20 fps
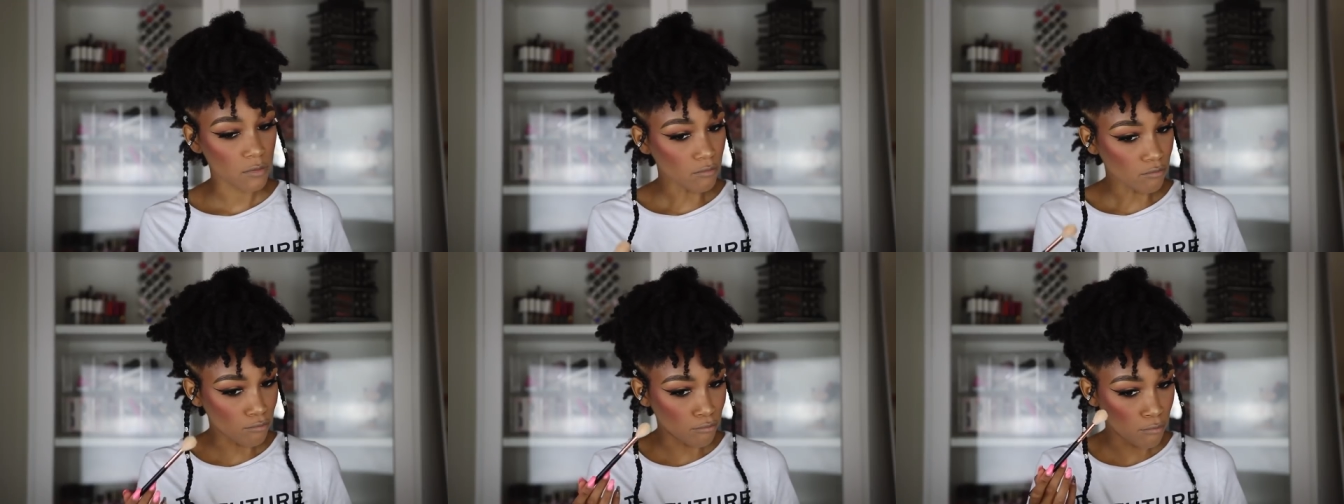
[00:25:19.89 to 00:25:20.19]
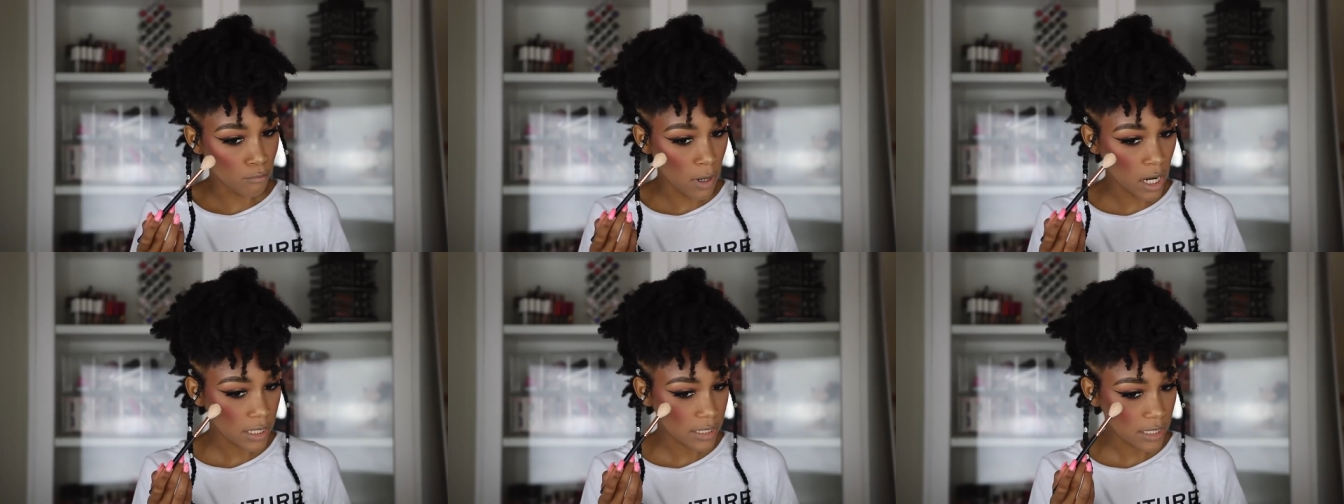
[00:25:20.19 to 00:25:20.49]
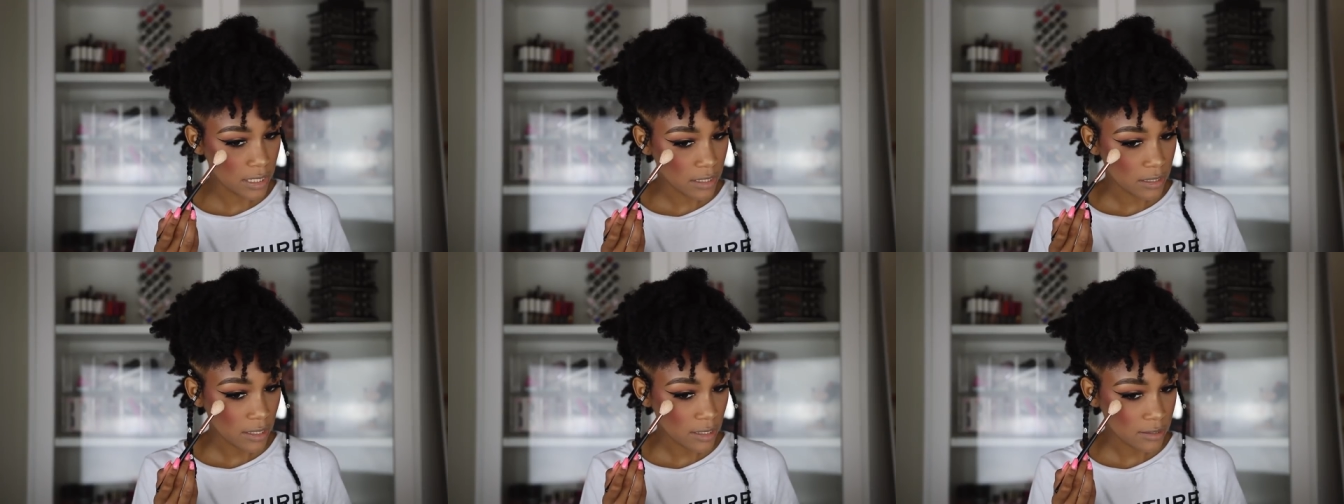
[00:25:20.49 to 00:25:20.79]

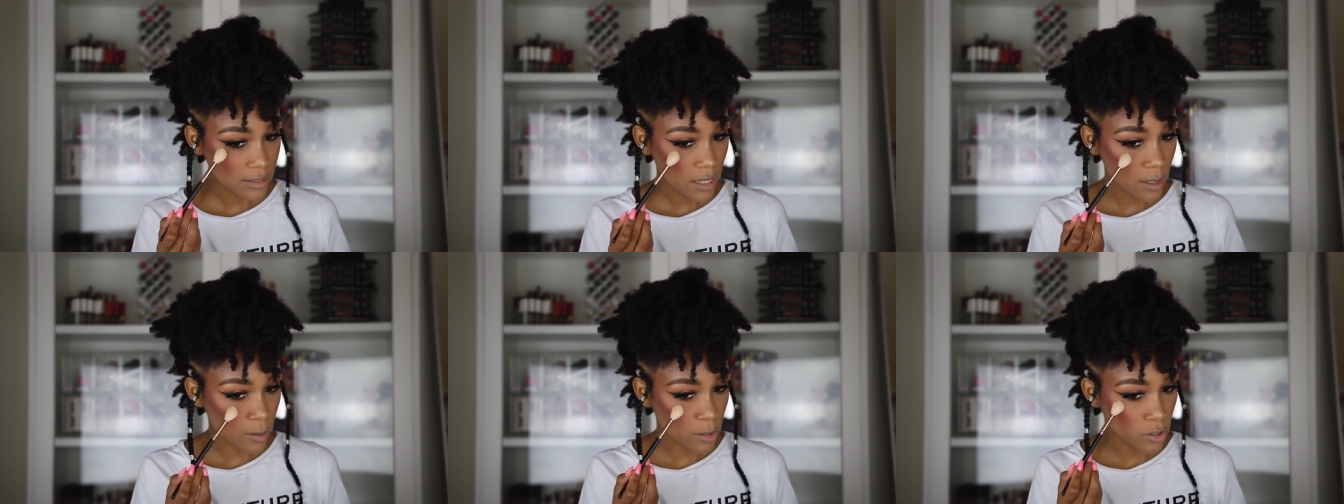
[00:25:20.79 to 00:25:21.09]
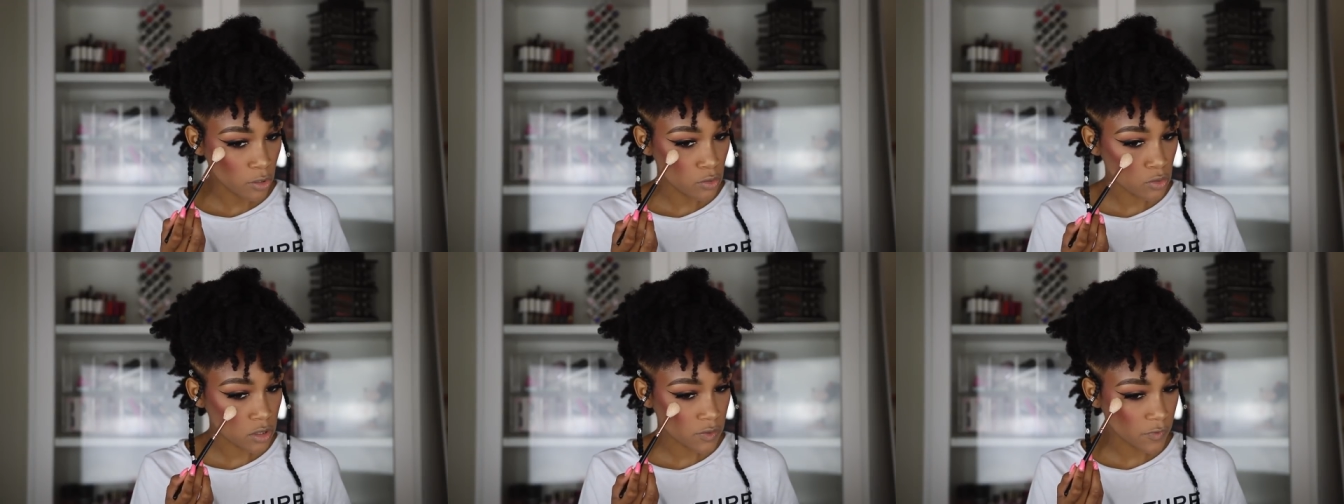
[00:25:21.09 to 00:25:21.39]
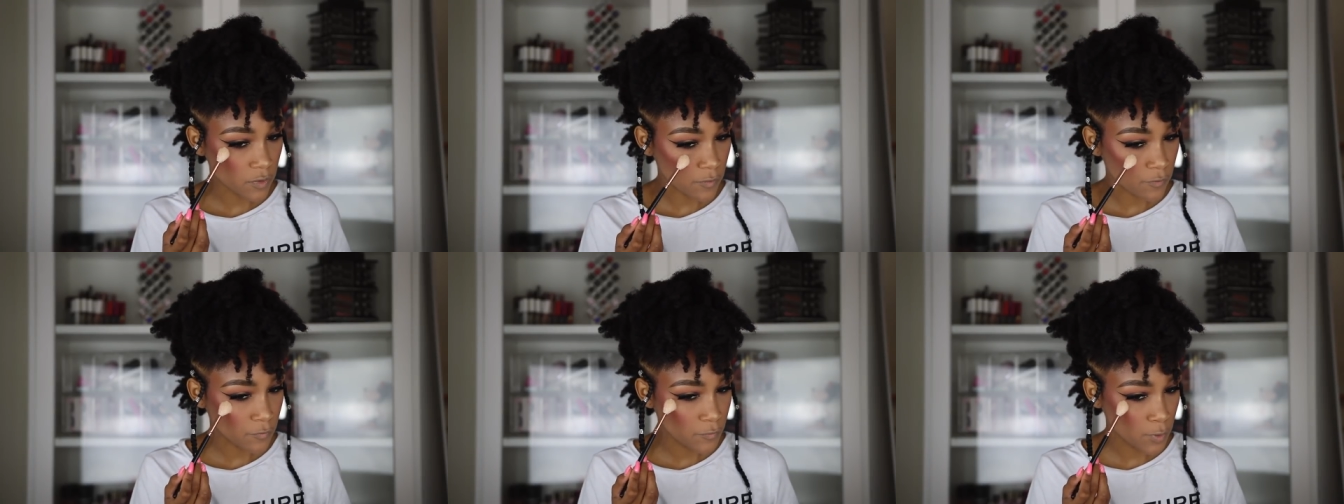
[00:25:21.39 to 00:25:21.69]
money that they used
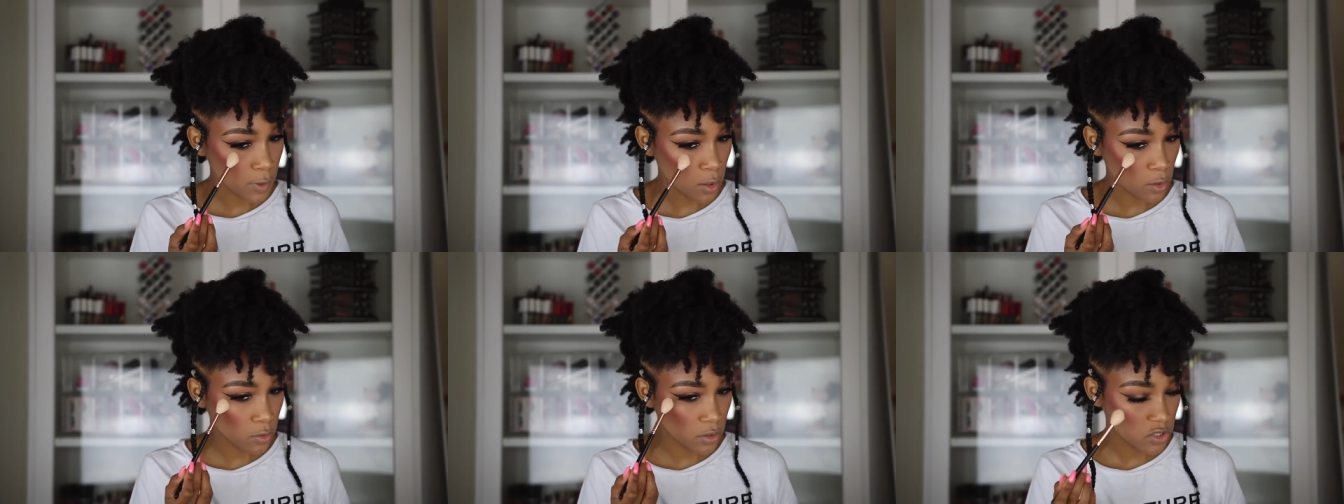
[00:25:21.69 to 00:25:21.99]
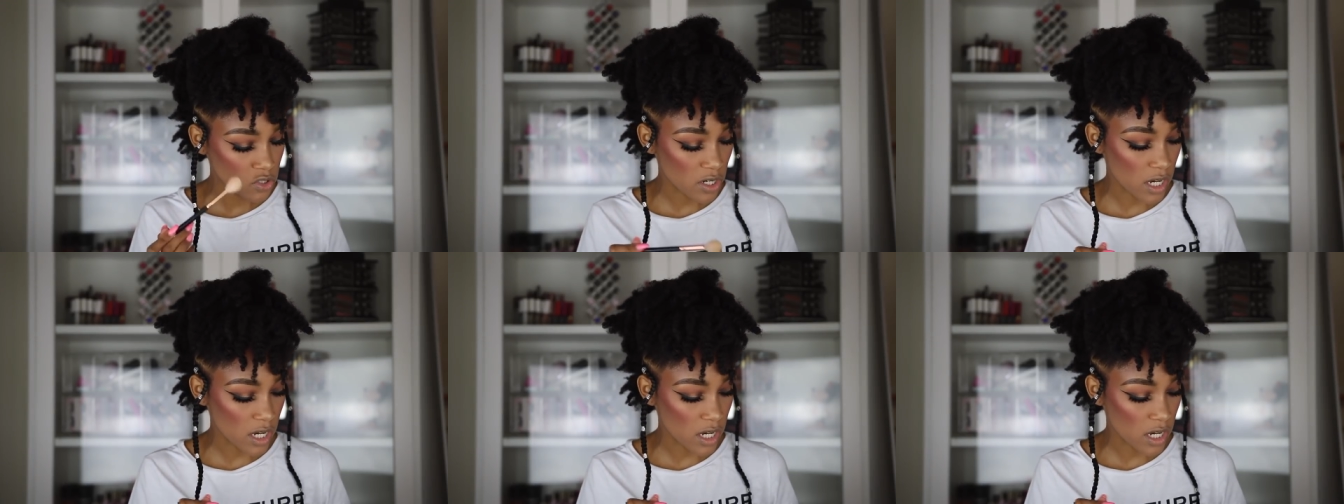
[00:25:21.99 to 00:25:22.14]
for food and